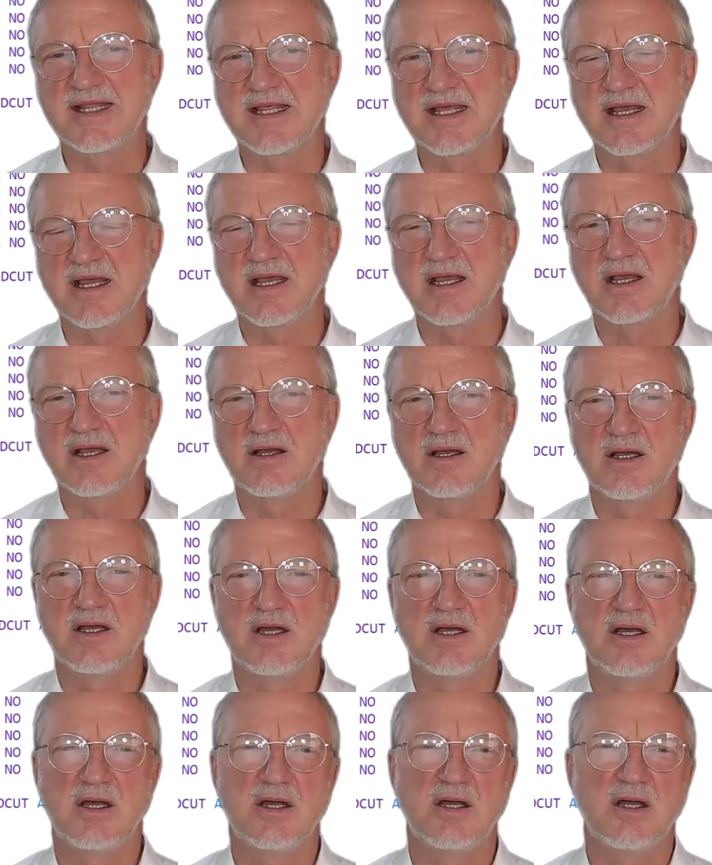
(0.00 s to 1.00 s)
the
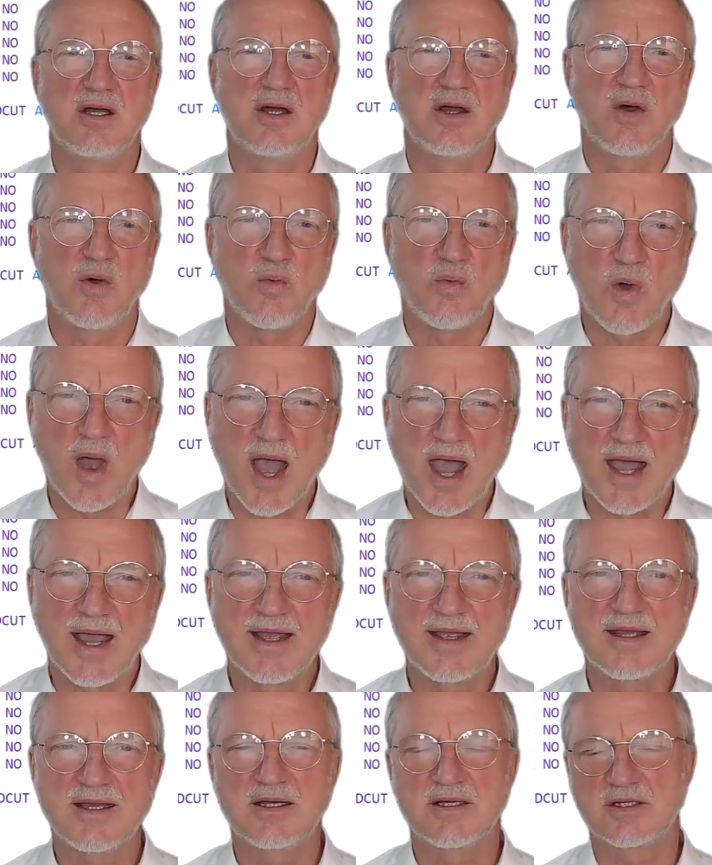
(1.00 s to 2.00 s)

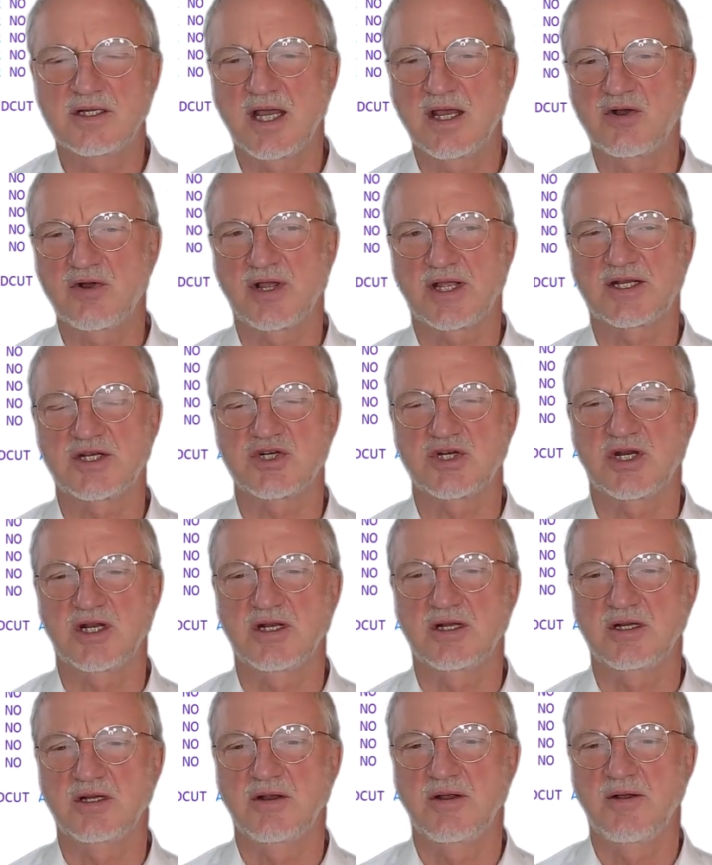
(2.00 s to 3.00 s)
y
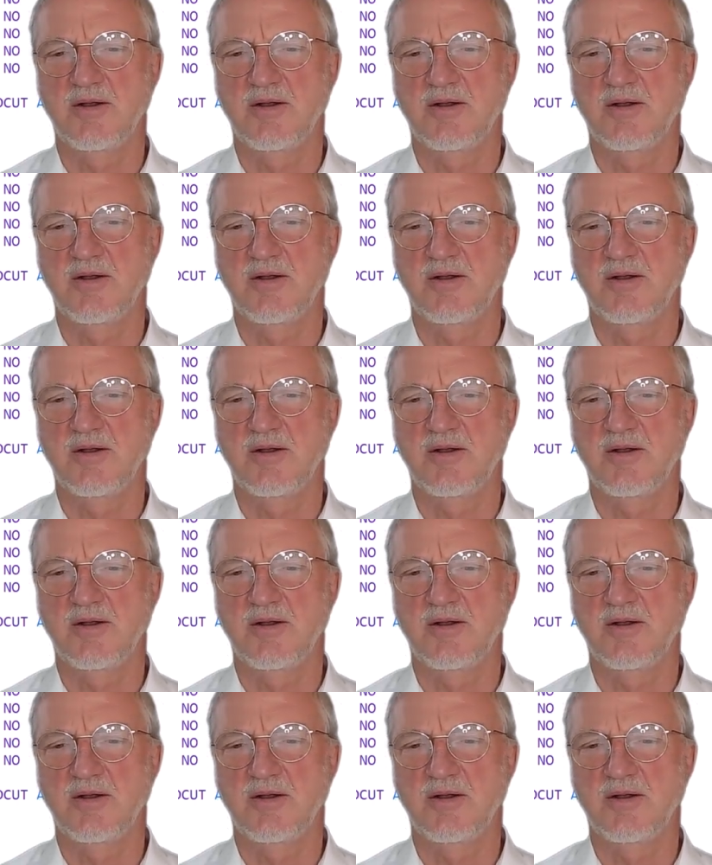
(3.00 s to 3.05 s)
direction.